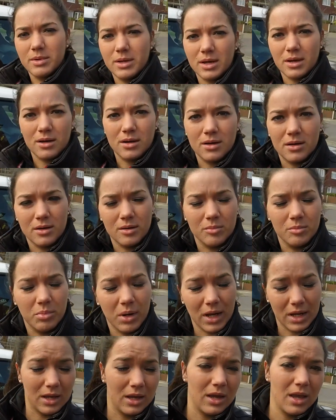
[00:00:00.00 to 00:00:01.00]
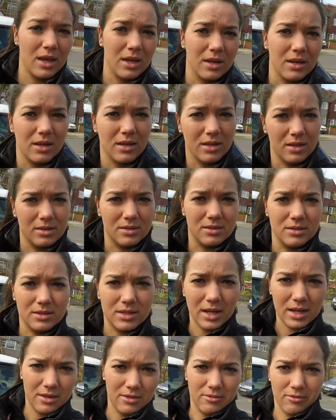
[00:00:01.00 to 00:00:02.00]
we are back again. It is
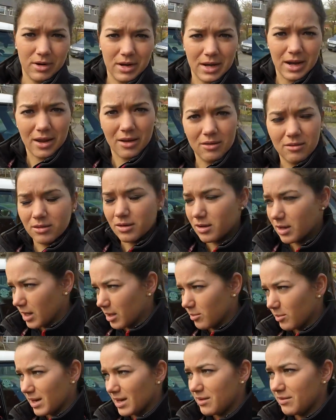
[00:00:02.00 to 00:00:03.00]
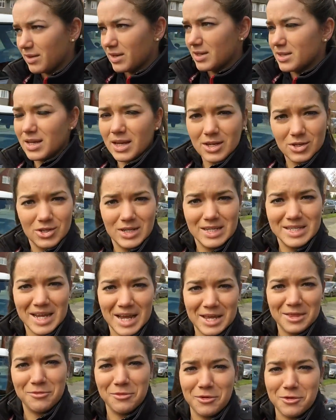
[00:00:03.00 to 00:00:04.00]
day three now. Cannot believe it. It's actually
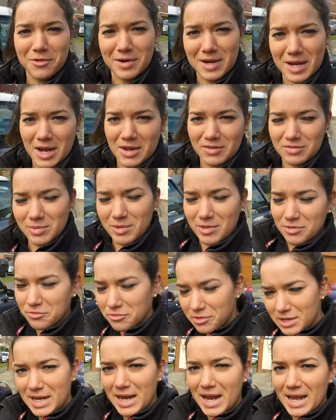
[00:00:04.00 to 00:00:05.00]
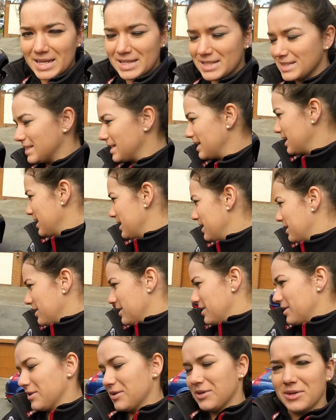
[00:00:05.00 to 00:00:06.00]
day three already. I've spent three days
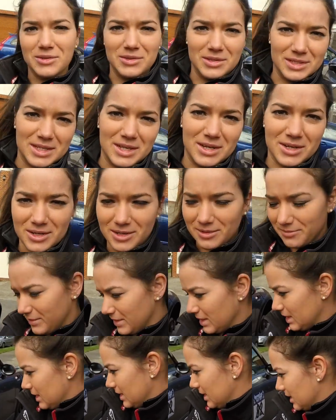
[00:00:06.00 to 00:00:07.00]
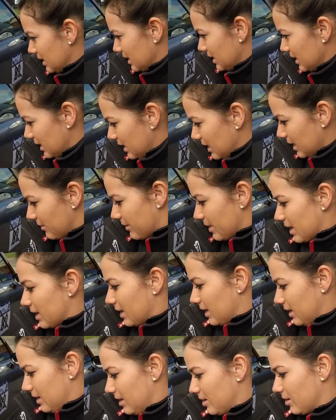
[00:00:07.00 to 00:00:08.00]
on this car.
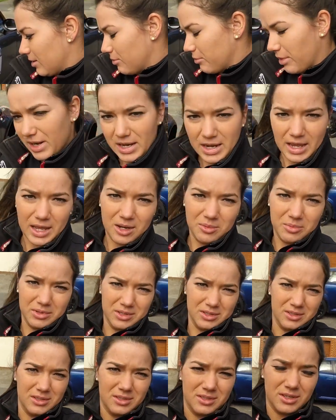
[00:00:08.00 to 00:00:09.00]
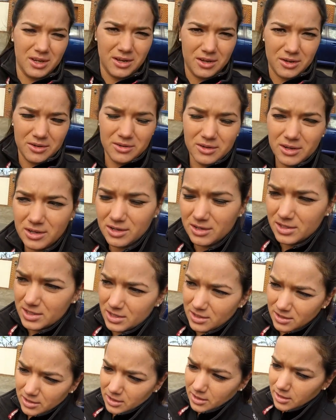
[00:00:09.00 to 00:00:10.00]
Anyway, brake calipers. So last
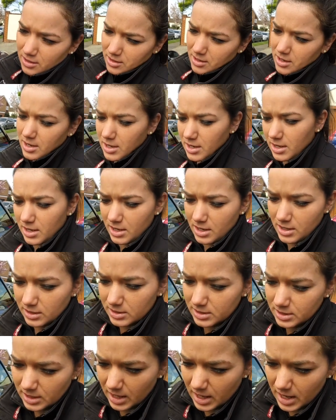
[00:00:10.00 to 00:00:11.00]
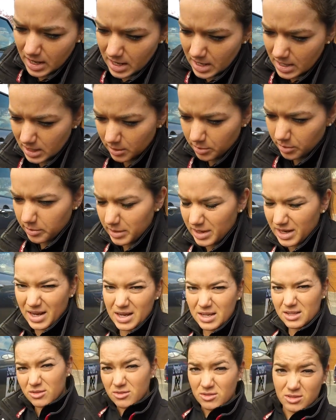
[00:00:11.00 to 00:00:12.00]
night I stayed up a bit
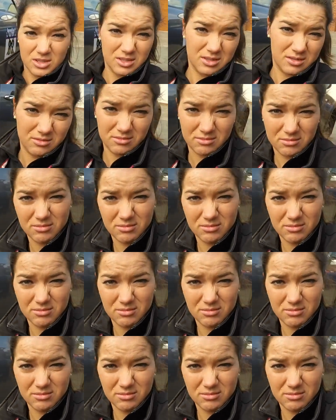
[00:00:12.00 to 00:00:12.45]
later and just